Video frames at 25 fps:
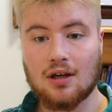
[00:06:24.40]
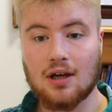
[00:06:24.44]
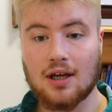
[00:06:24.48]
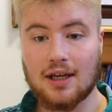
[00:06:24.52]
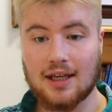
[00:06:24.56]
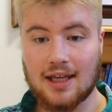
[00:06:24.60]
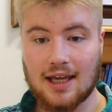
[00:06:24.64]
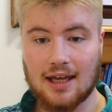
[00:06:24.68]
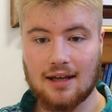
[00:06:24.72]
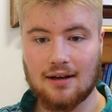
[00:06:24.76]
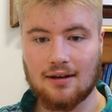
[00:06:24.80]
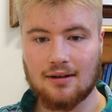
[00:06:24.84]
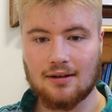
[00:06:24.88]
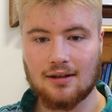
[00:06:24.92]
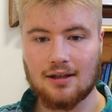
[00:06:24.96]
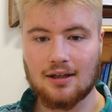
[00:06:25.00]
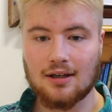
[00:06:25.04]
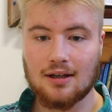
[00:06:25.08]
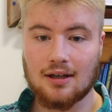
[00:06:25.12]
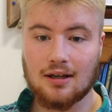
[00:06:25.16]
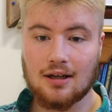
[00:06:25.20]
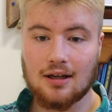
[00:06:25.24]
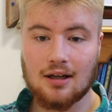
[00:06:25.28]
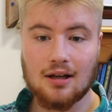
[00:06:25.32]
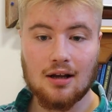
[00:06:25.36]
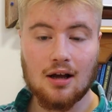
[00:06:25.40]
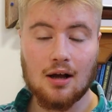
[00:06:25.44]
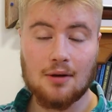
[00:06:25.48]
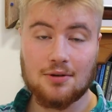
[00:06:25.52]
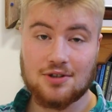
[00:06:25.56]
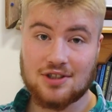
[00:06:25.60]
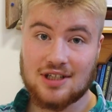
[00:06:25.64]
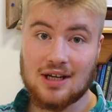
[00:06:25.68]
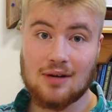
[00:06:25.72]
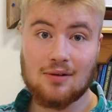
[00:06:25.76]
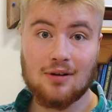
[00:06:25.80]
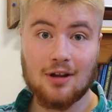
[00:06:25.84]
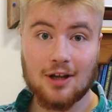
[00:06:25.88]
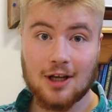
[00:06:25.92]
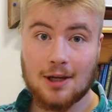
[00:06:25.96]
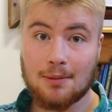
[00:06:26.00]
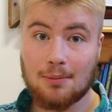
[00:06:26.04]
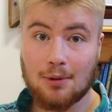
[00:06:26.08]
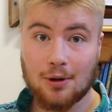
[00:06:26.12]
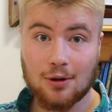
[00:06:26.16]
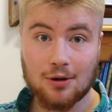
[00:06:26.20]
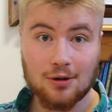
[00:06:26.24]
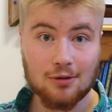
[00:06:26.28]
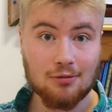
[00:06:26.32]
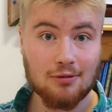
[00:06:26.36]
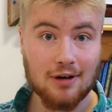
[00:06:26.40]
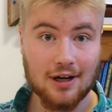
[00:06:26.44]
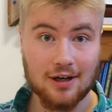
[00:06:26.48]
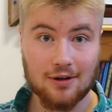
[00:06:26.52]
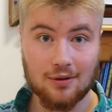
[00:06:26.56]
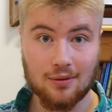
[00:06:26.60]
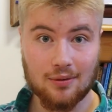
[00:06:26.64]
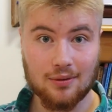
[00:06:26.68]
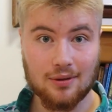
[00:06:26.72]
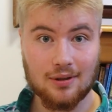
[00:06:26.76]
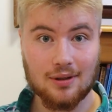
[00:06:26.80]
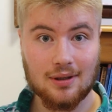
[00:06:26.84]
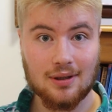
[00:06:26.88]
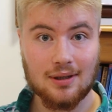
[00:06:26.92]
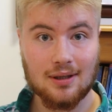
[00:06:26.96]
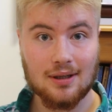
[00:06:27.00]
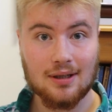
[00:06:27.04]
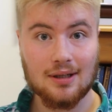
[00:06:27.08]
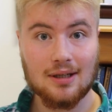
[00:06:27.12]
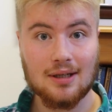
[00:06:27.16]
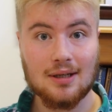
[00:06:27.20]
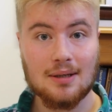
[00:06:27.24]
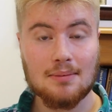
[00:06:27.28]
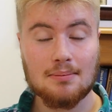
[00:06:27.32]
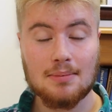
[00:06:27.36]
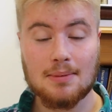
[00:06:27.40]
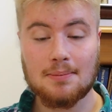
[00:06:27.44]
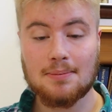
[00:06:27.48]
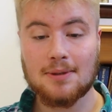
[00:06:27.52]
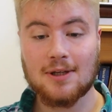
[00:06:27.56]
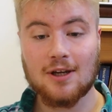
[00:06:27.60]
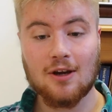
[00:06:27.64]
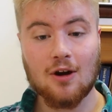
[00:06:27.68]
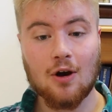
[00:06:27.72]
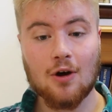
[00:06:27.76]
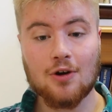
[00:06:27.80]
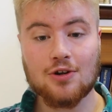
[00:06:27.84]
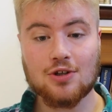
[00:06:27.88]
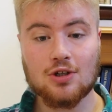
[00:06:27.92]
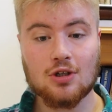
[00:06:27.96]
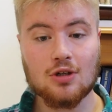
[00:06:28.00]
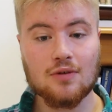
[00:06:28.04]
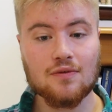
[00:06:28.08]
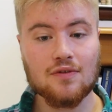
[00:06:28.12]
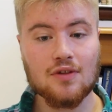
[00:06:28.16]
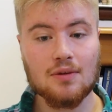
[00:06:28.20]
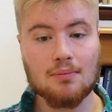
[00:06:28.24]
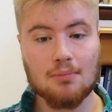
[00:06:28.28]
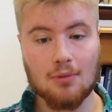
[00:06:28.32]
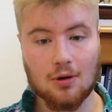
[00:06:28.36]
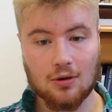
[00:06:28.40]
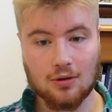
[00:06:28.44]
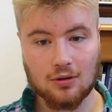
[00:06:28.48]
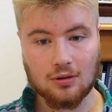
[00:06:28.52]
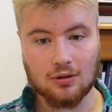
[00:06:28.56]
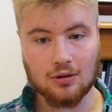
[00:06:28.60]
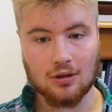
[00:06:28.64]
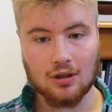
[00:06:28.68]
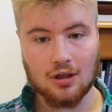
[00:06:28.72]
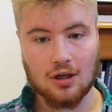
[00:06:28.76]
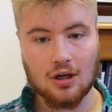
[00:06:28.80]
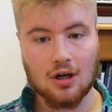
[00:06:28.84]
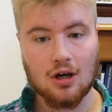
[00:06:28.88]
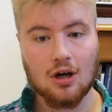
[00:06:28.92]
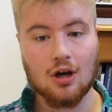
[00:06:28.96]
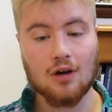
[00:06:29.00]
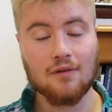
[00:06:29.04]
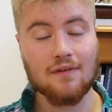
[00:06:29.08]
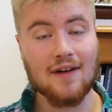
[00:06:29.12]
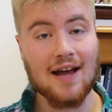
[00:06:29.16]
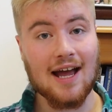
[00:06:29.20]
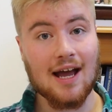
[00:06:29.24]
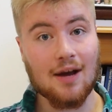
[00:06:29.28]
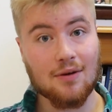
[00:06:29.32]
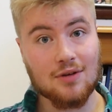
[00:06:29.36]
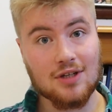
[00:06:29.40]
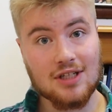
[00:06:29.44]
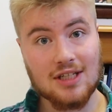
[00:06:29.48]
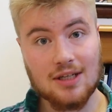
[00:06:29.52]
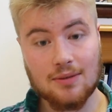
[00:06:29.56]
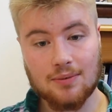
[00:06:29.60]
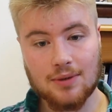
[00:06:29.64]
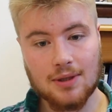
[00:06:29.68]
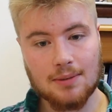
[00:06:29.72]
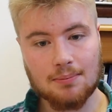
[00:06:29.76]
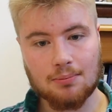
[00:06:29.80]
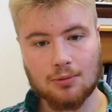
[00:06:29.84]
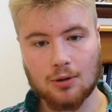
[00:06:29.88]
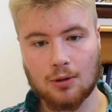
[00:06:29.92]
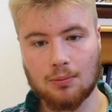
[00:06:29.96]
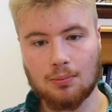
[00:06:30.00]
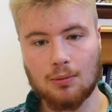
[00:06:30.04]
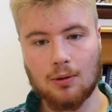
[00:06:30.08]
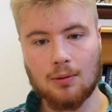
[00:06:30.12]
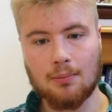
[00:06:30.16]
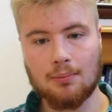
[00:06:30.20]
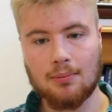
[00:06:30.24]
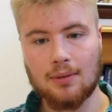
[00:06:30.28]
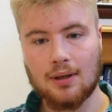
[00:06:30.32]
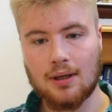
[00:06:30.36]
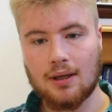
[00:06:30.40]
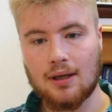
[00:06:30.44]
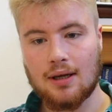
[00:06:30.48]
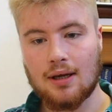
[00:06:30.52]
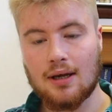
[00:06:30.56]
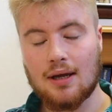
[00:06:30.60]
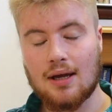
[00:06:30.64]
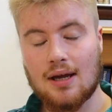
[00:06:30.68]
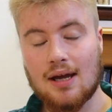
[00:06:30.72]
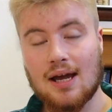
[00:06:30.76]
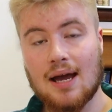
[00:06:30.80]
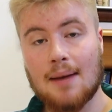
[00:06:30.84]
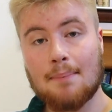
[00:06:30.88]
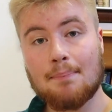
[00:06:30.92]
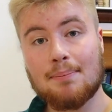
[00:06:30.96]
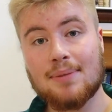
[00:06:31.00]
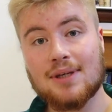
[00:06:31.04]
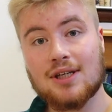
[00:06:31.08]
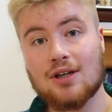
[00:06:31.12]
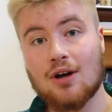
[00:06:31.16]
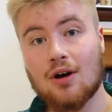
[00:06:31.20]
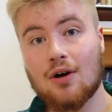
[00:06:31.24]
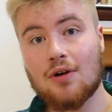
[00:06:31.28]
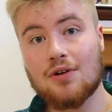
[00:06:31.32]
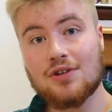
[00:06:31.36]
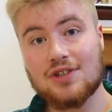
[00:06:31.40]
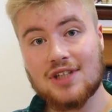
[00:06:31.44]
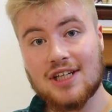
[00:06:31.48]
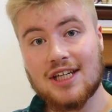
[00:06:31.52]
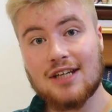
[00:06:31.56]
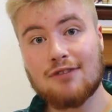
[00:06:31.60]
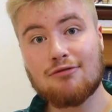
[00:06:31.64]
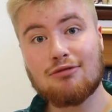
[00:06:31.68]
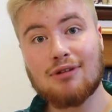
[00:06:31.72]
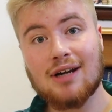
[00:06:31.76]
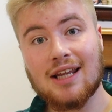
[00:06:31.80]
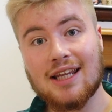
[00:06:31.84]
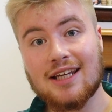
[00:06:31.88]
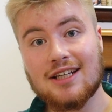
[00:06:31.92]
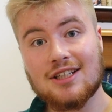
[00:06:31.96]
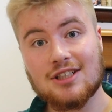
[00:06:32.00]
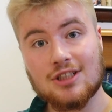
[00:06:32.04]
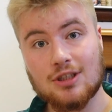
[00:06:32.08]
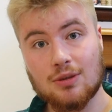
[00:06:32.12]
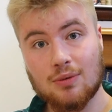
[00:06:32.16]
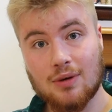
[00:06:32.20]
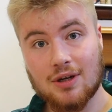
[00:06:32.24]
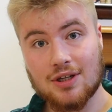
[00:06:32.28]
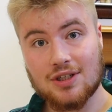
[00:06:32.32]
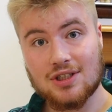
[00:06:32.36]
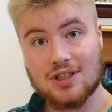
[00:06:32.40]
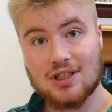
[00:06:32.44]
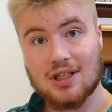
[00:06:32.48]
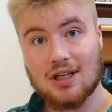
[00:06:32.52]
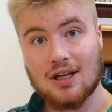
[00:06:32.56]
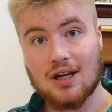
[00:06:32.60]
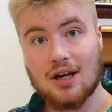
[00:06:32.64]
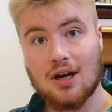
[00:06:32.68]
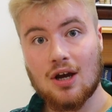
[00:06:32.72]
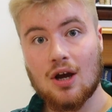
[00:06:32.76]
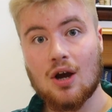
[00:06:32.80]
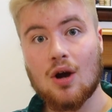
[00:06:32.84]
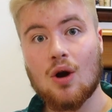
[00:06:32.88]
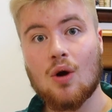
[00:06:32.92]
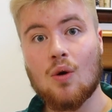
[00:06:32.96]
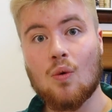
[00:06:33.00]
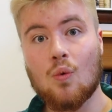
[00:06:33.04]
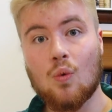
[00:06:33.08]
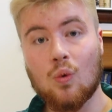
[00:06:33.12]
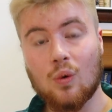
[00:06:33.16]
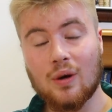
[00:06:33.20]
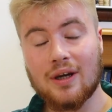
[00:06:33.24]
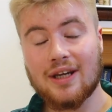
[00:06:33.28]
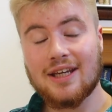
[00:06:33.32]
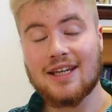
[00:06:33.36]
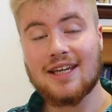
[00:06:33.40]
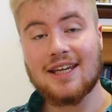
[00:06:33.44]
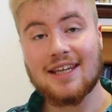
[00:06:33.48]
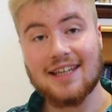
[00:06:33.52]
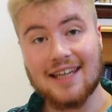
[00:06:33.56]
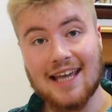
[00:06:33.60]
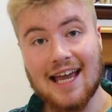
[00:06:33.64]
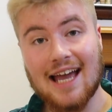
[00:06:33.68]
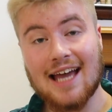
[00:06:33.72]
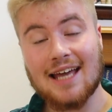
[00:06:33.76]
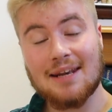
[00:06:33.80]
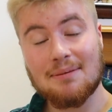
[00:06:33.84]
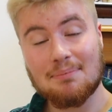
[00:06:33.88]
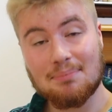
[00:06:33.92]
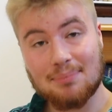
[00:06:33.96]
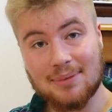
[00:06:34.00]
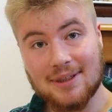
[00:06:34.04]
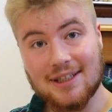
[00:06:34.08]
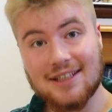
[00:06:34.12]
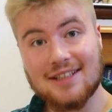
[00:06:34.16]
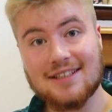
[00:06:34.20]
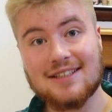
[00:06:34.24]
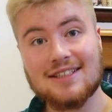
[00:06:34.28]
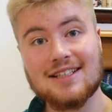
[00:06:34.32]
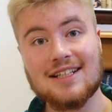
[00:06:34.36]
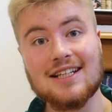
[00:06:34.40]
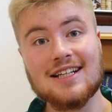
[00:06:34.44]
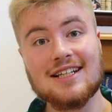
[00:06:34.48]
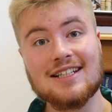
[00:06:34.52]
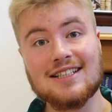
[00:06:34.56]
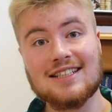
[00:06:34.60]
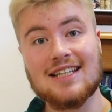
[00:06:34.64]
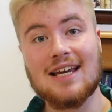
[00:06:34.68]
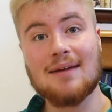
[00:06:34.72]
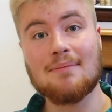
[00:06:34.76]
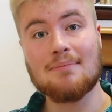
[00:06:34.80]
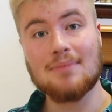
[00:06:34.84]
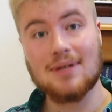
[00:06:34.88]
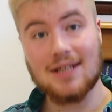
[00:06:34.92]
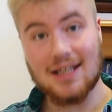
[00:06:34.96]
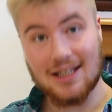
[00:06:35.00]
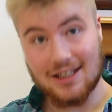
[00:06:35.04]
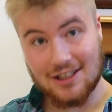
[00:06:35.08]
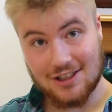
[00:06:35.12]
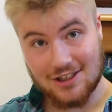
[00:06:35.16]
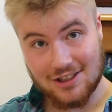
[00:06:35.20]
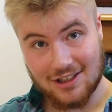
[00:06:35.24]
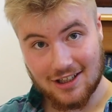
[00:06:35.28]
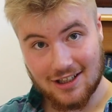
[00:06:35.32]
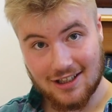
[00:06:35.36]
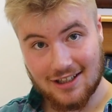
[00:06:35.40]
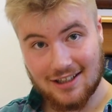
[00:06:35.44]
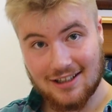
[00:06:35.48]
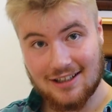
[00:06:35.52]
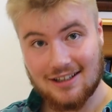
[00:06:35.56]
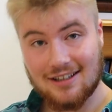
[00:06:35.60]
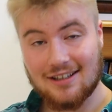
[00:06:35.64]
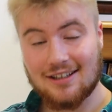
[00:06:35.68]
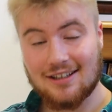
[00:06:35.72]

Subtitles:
Again, I'll sound like a broken record, but because of the model of how to deal with the problem, and because he relates to us, we can beat temptation.